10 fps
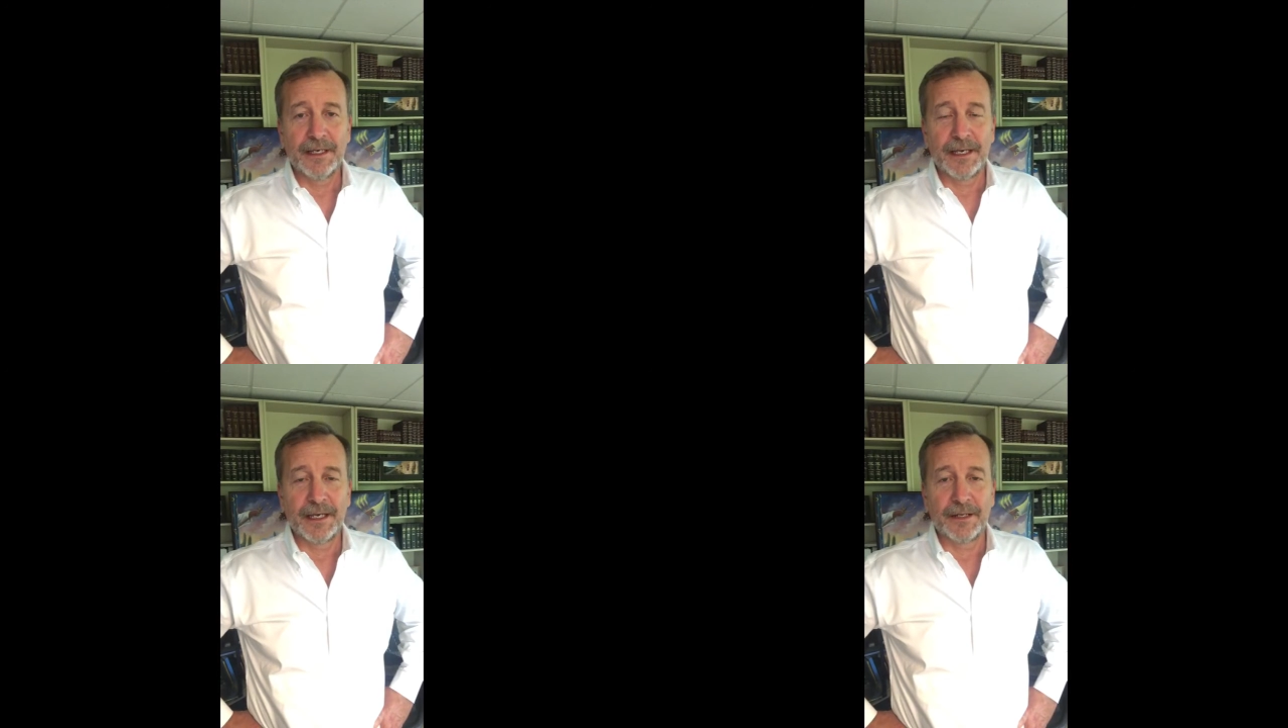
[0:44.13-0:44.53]

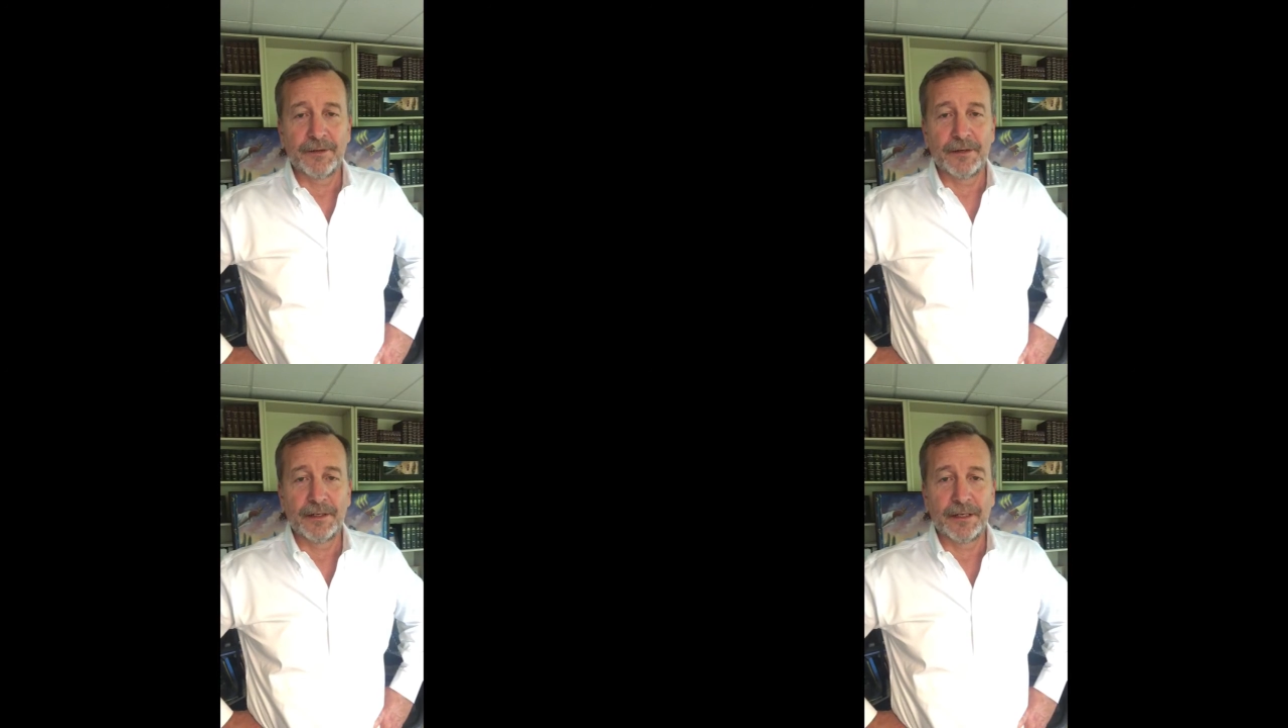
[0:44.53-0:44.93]

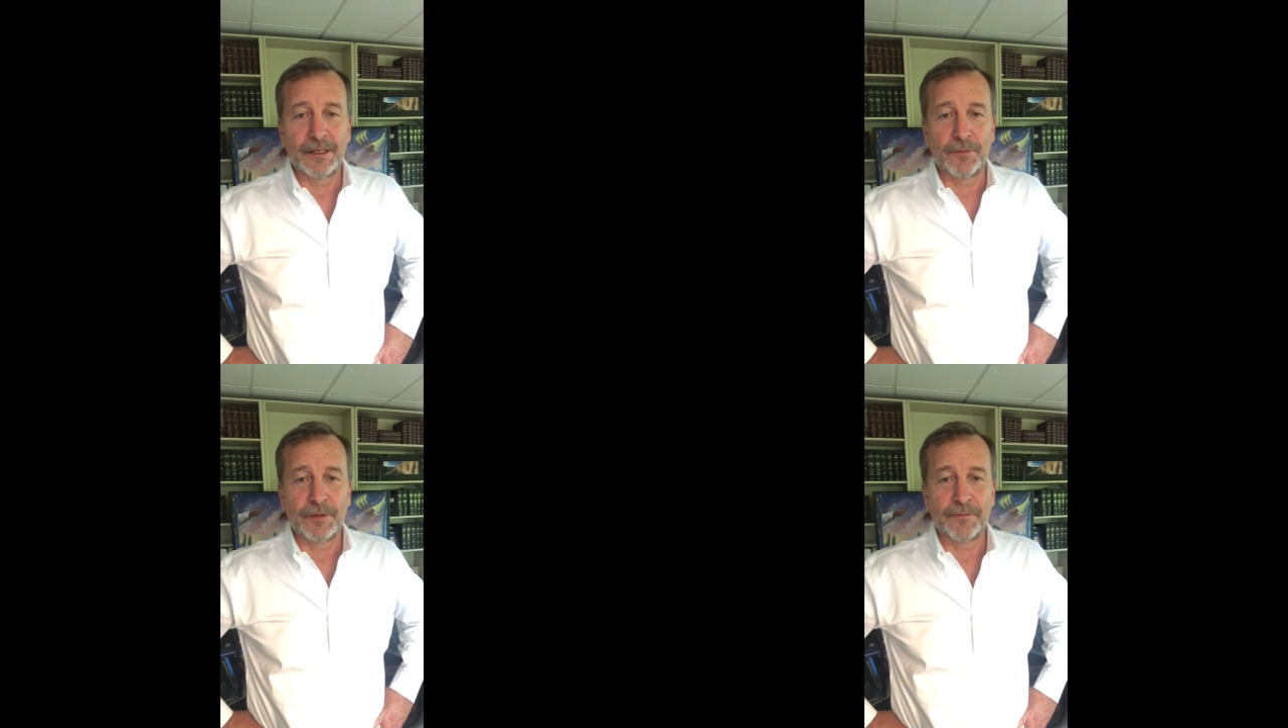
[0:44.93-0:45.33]
and
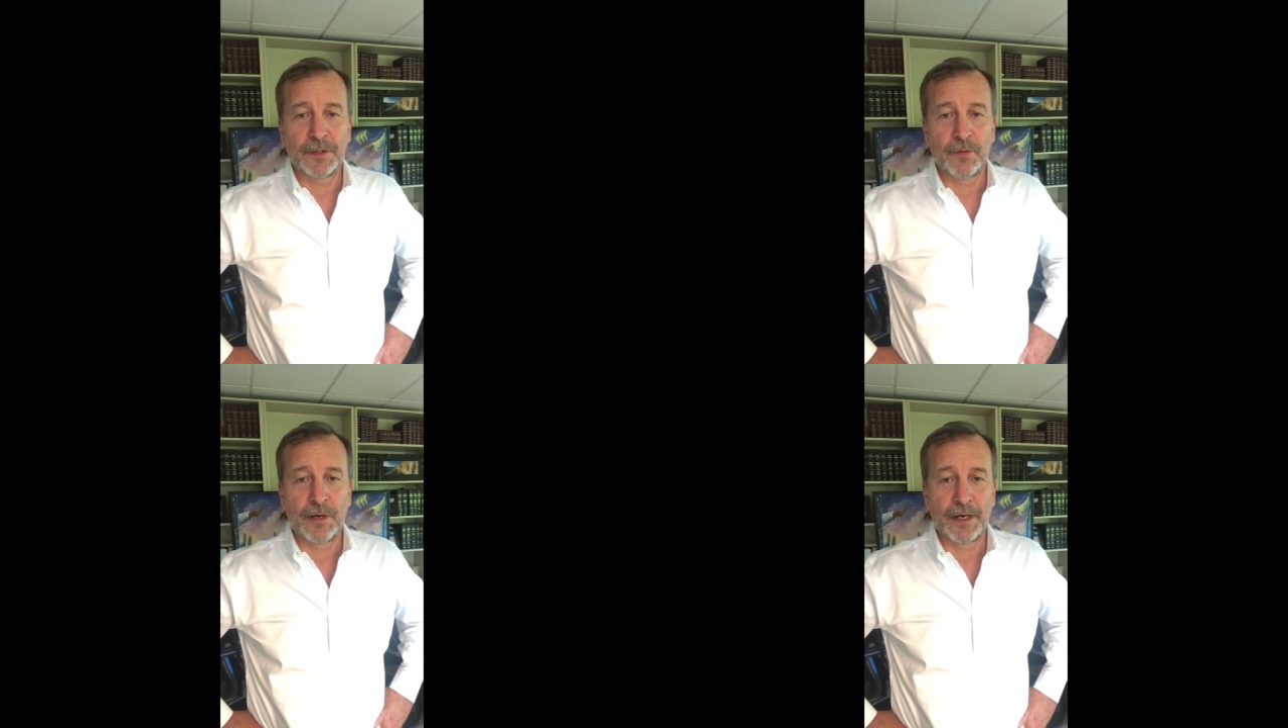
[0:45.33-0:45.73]
would have
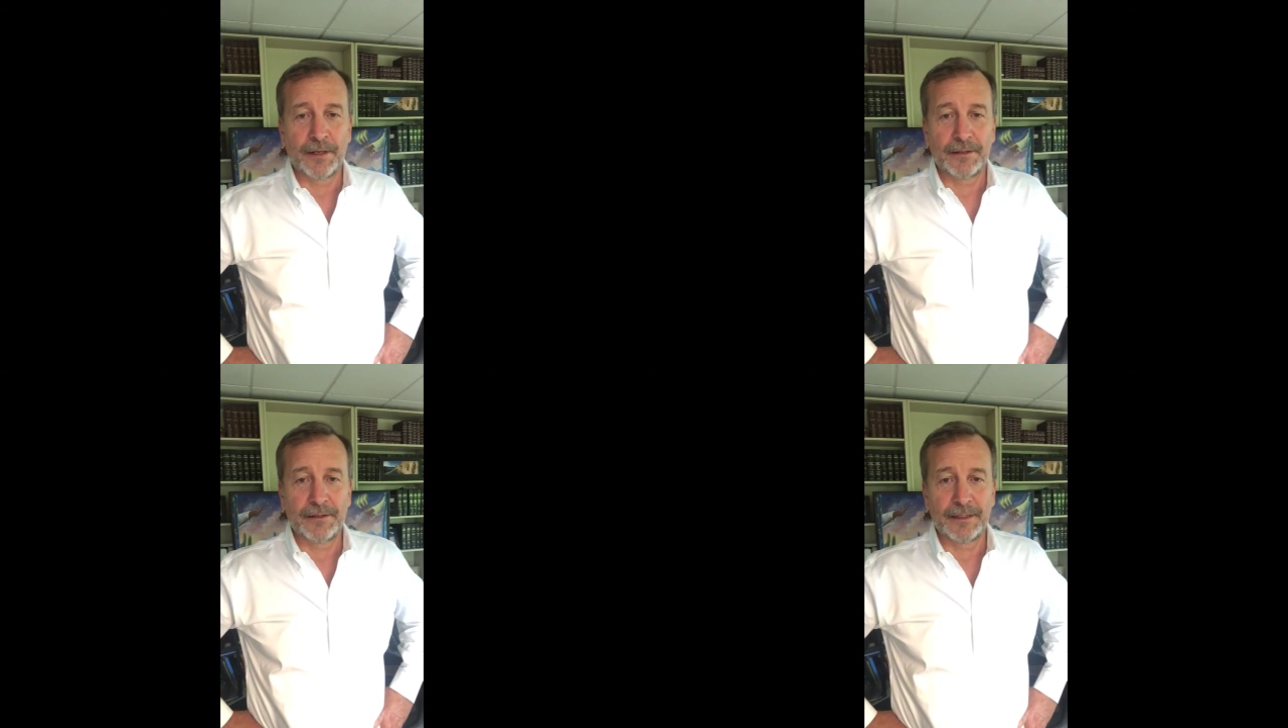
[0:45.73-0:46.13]

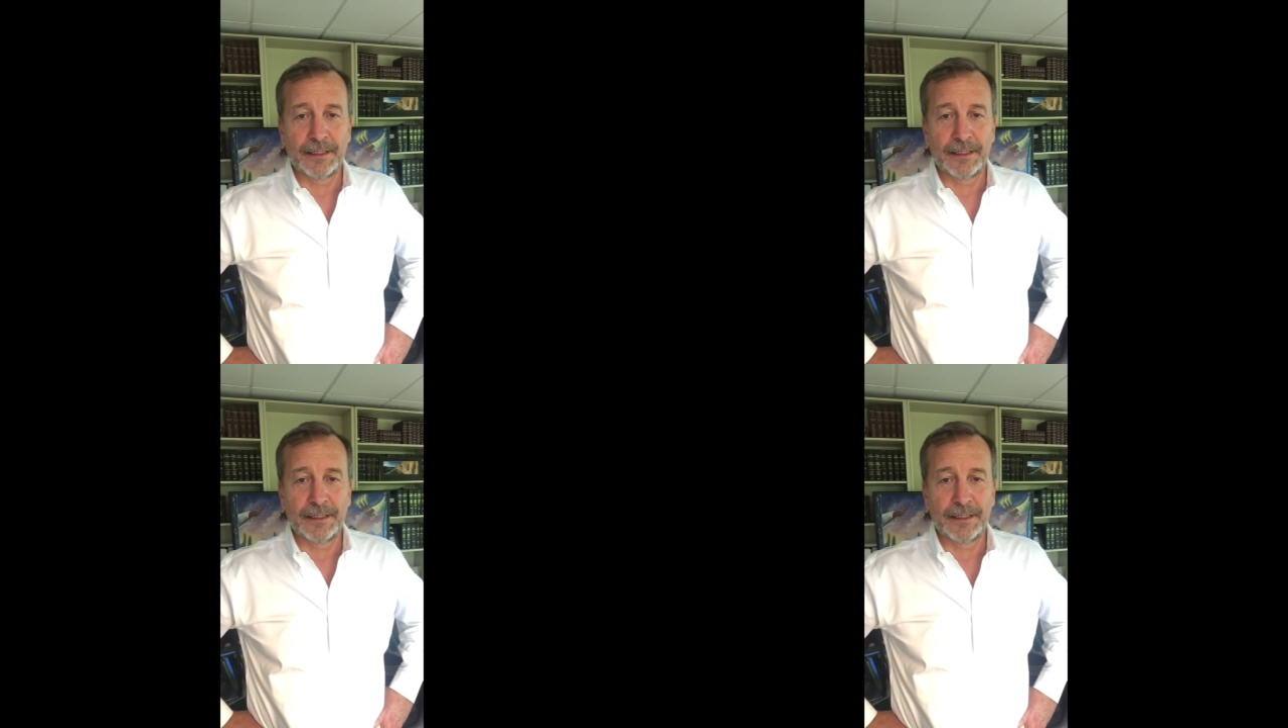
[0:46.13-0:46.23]
required